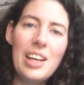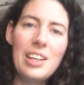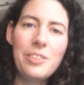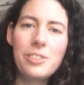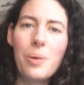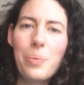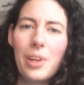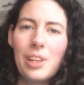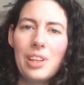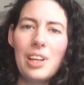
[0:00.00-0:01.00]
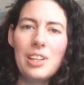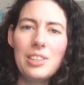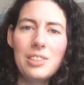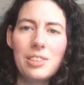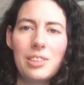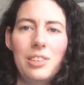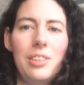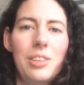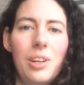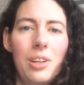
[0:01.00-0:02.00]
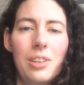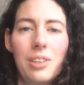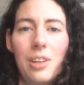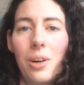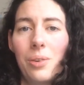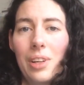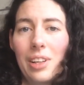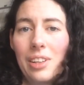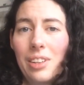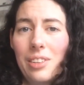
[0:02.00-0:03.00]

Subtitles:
and if something that is going